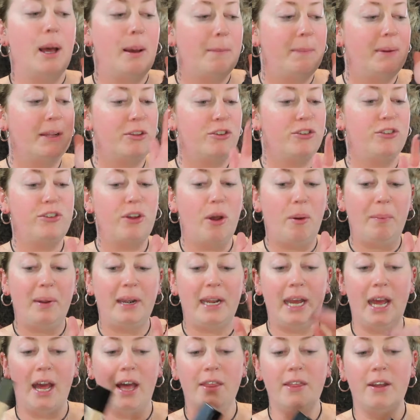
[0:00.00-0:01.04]
but so
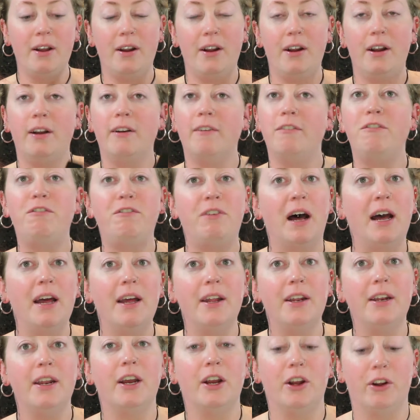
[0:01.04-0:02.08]
many other
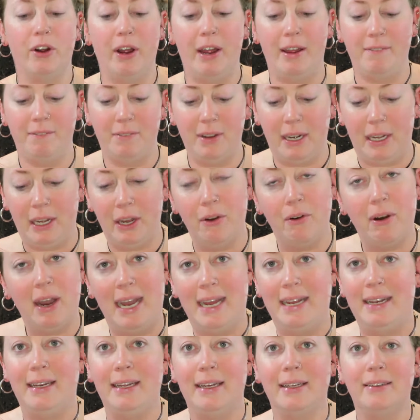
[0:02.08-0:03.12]
fun, great video
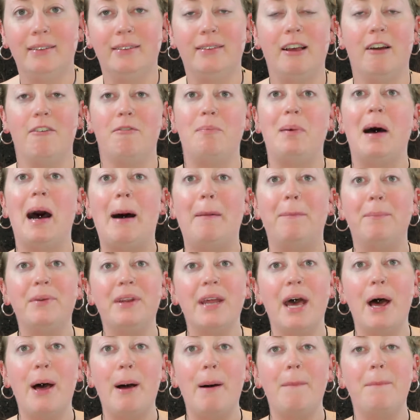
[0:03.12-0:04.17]
ideas have popped
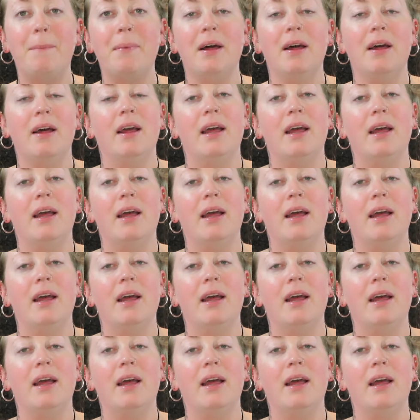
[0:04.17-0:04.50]
up,